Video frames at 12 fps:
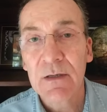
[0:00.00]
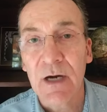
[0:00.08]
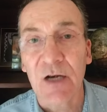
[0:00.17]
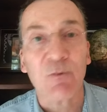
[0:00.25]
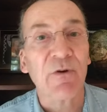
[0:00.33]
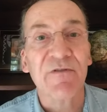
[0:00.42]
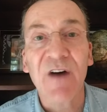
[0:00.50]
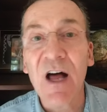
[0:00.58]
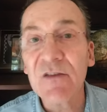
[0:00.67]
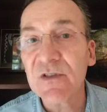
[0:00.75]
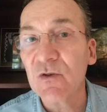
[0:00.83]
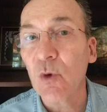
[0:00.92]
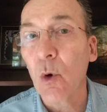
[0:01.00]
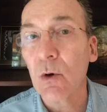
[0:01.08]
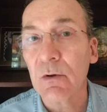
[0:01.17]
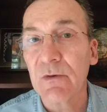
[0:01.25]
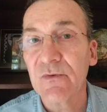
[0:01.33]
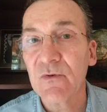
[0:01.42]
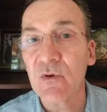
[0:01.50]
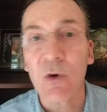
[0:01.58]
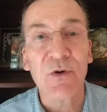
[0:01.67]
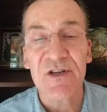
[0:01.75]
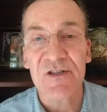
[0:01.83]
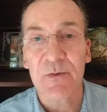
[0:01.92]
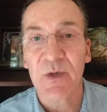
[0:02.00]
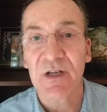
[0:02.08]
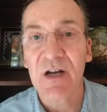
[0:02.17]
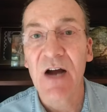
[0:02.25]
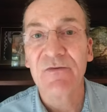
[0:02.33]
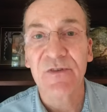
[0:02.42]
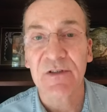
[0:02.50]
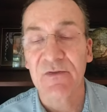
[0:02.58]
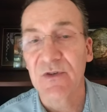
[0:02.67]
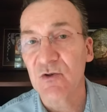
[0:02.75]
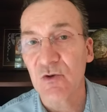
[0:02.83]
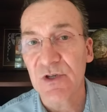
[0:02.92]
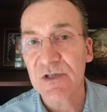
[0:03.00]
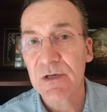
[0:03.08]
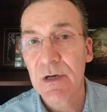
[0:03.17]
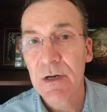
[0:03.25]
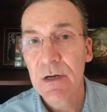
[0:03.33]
on a revolving door of cronyism and conflict of interest.